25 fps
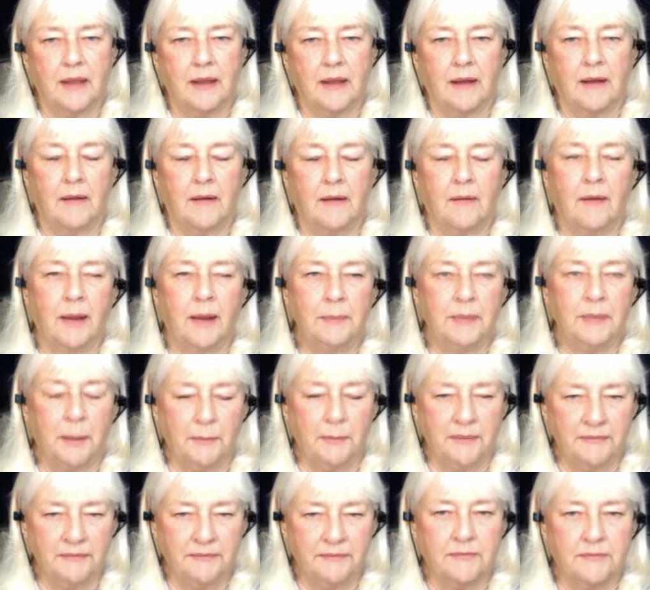Oh, I'm
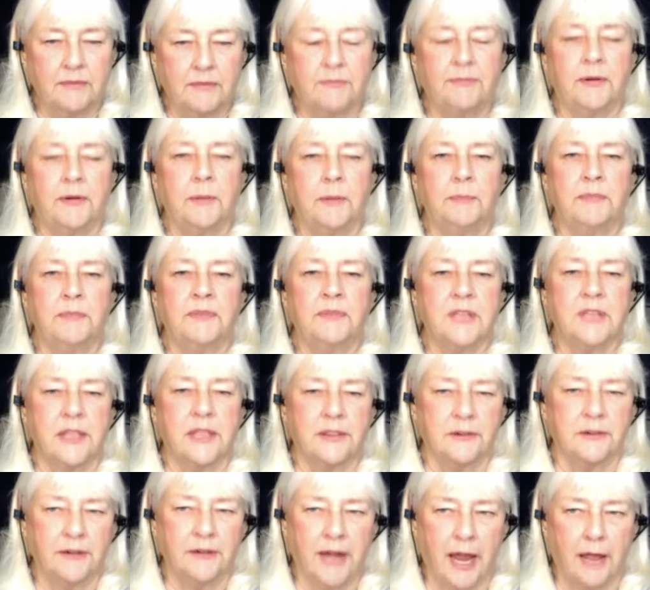coming from
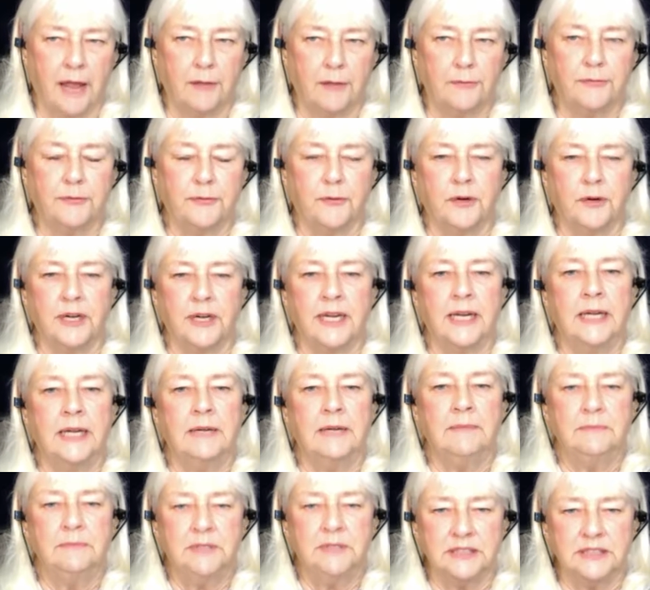Southern
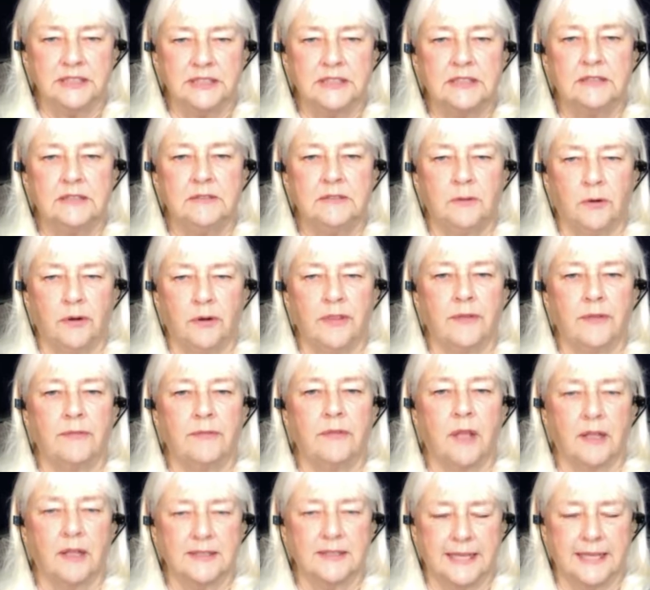California, just north
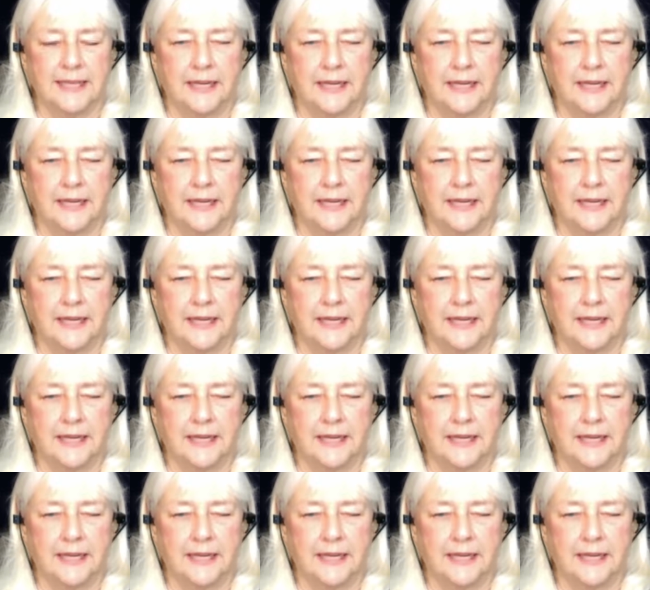of Los